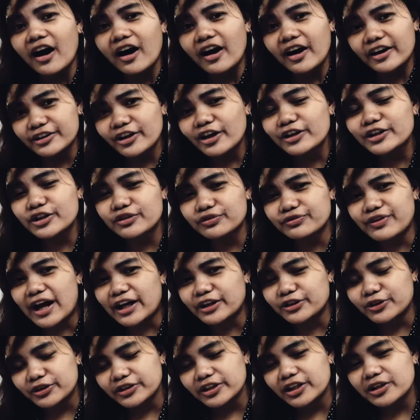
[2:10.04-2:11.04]
another
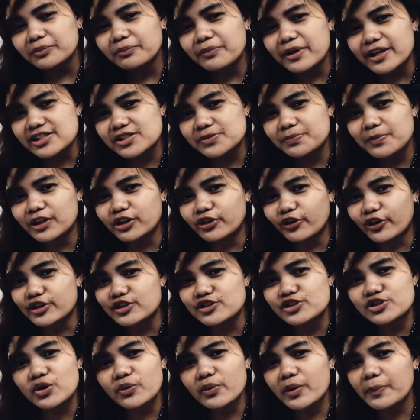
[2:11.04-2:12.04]
factor that makes Bitcoin
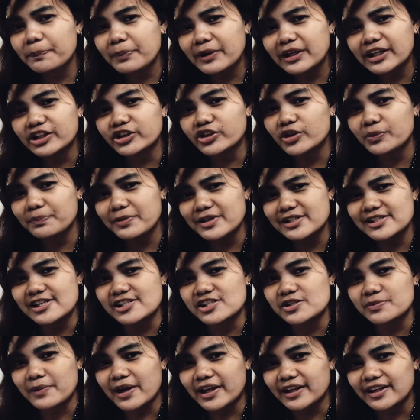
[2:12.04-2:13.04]
so appealing to
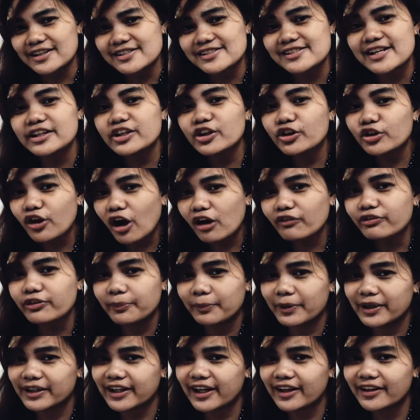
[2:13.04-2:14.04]
businessmen is that the
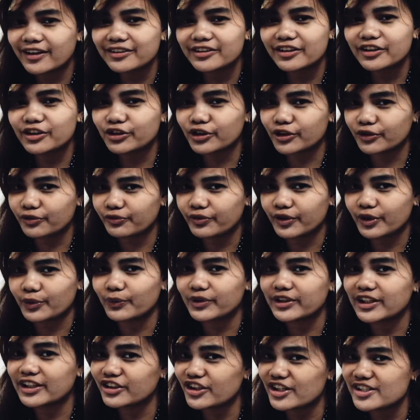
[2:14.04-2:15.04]
government cannot interfere with
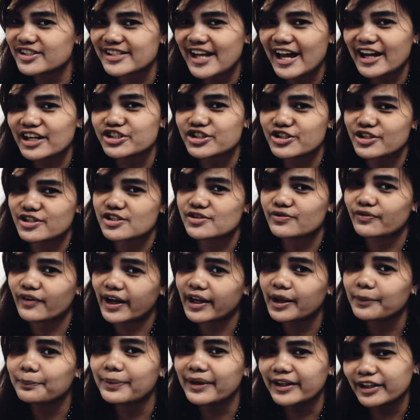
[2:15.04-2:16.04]
the transactions
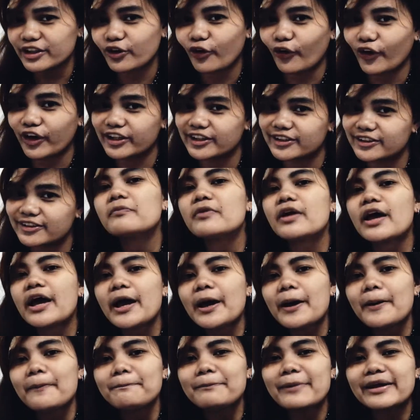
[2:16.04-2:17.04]
via Bitcoin,
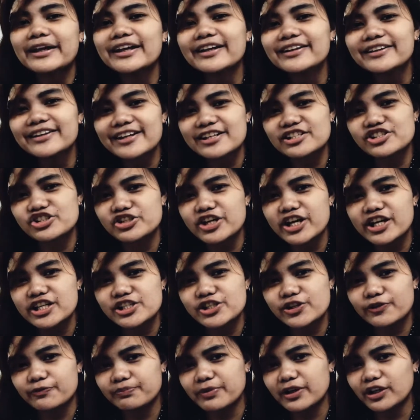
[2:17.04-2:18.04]
making the exchange
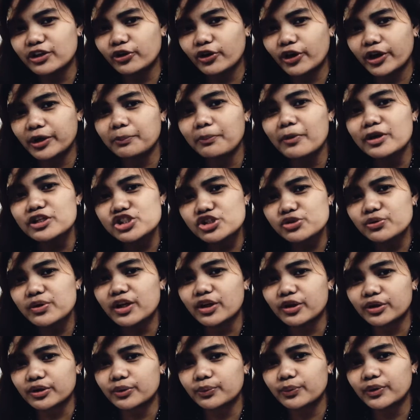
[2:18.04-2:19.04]
of Bitcoin much
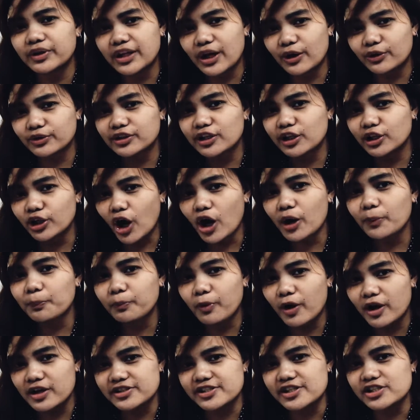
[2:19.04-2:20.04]
quicker without the long
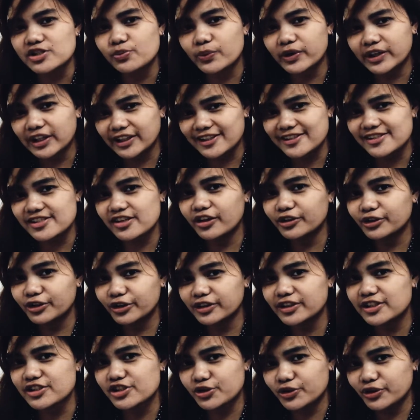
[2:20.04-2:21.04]
process when it is under
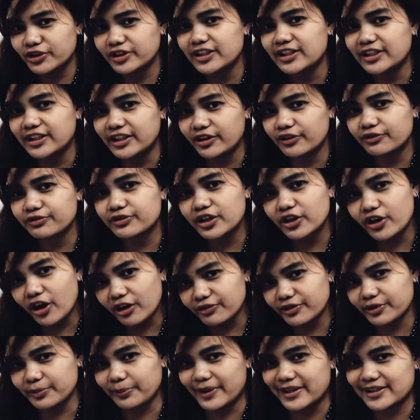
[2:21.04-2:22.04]
the scrutiny of the
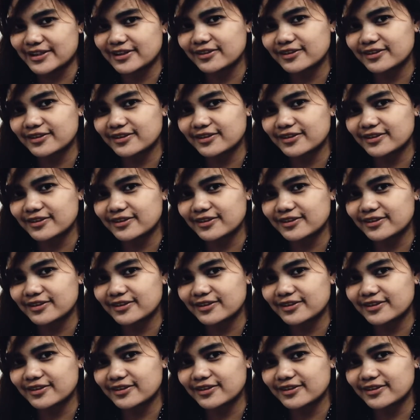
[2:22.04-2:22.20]
government.